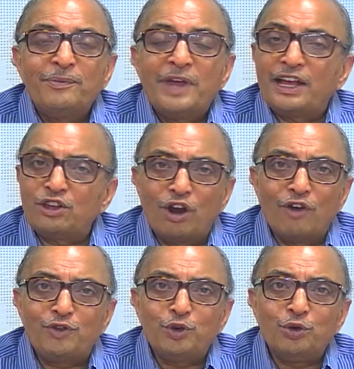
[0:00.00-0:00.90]
As all
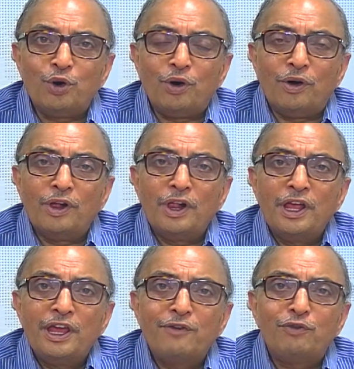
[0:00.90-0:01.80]
of you know,
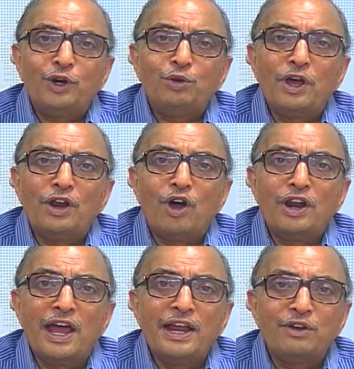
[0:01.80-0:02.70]
if we do an
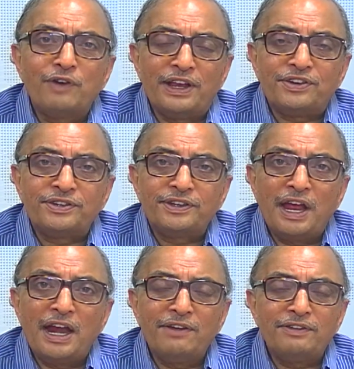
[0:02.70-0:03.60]
online quiz
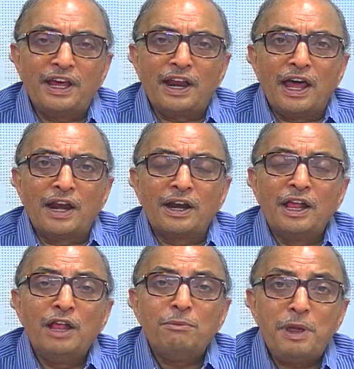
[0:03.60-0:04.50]
and if there are
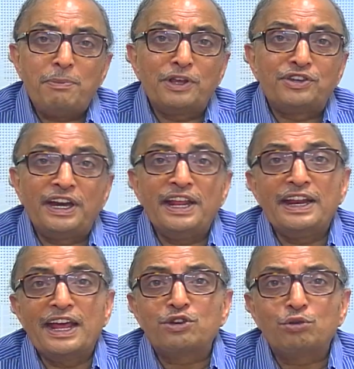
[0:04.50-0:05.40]
people sitting
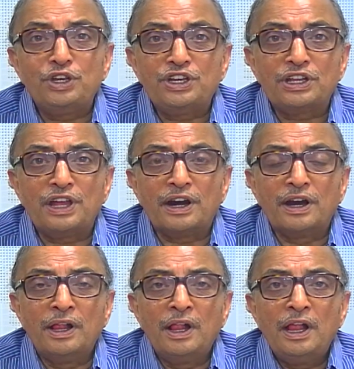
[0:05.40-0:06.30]
next to each other,
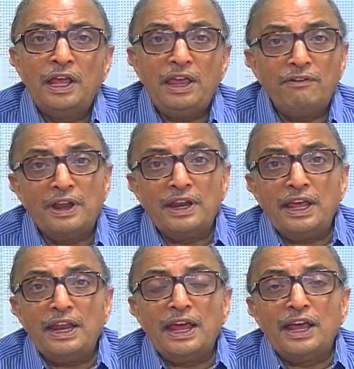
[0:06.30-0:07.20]
even
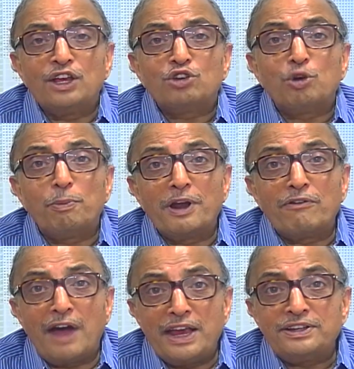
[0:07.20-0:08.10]
in a
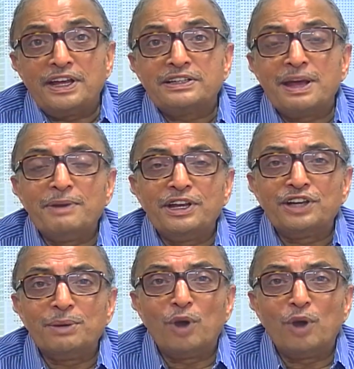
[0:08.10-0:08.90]
supervised examination